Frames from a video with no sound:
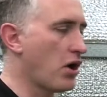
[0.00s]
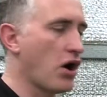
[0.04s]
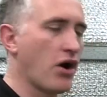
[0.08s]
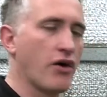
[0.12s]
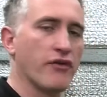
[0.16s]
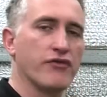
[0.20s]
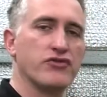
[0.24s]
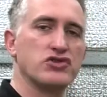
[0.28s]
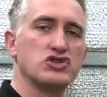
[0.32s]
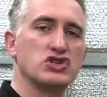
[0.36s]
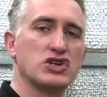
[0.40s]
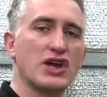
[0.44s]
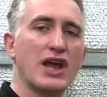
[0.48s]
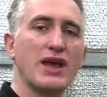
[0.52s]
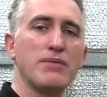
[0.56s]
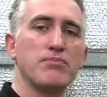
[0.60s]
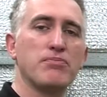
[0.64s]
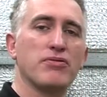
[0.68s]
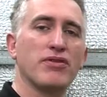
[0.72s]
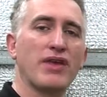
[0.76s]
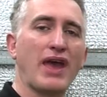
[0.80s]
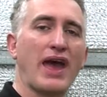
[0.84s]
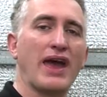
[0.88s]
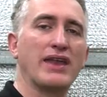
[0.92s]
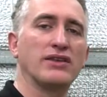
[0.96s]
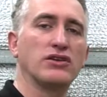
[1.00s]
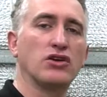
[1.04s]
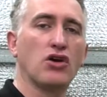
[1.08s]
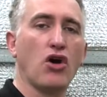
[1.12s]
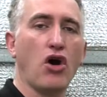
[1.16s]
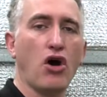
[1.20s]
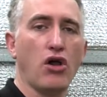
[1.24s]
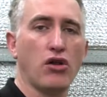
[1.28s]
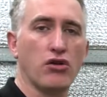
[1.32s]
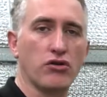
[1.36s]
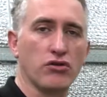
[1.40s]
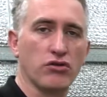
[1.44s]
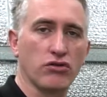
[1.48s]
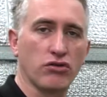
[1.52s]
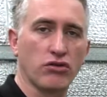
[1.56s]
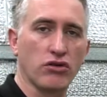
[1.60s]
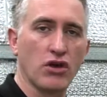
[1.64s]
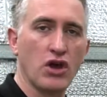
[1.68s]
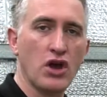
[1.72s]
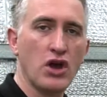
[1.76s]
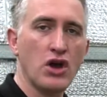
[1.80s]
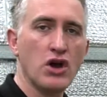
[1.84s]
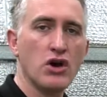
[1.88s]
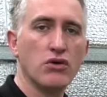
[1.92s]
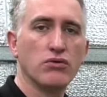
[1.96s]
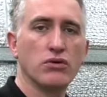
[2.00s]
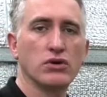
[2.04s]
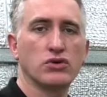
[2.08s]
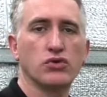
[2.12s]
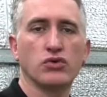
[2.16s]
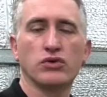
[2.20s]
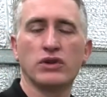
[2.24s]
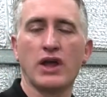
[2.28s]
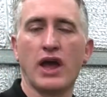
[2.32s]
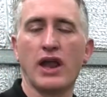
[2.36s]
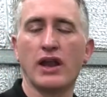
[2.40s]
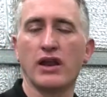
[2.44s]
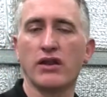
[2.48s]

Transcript: of shapes and colors, which would tell